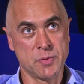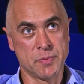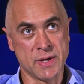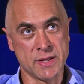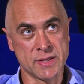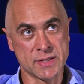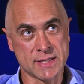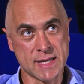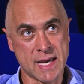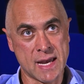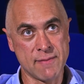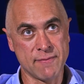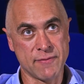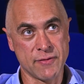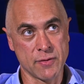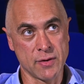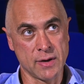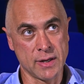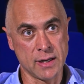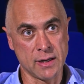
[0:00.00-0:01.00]
would be the same
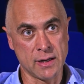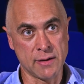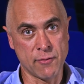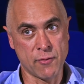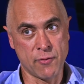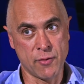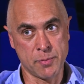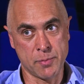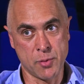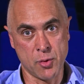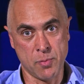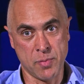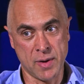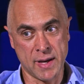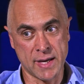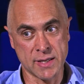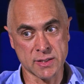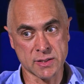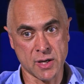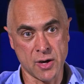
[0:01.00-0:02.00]
for elite level football
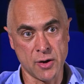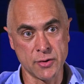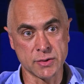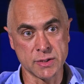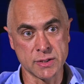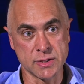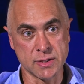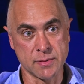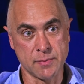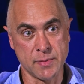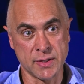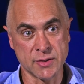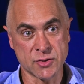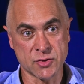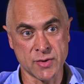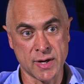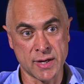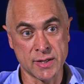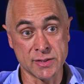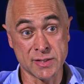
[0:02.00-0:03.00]
players, coaches,
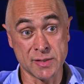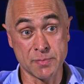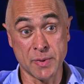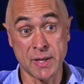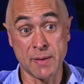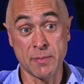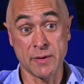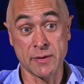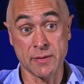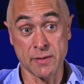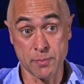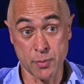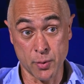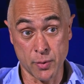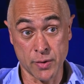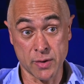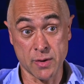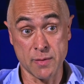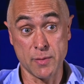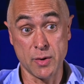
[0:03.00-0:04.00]
administrators, and people in the
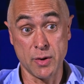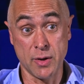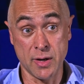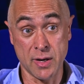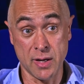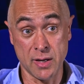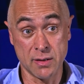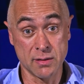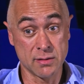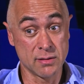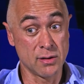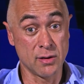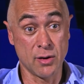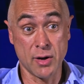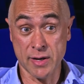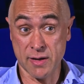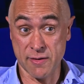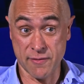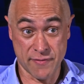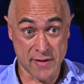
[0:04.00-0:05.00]
broader community,
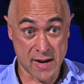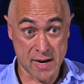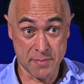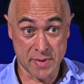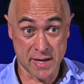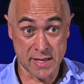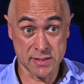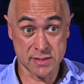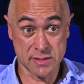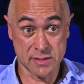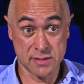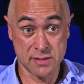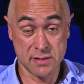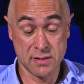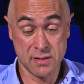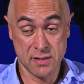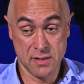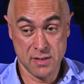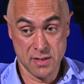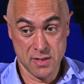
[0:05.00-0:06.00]
like your fan base.
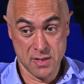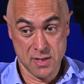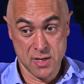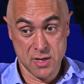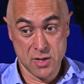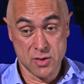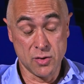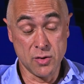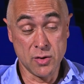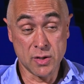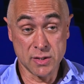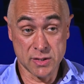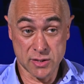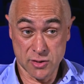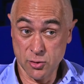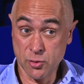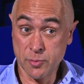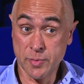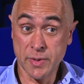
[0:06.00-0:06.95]
You can still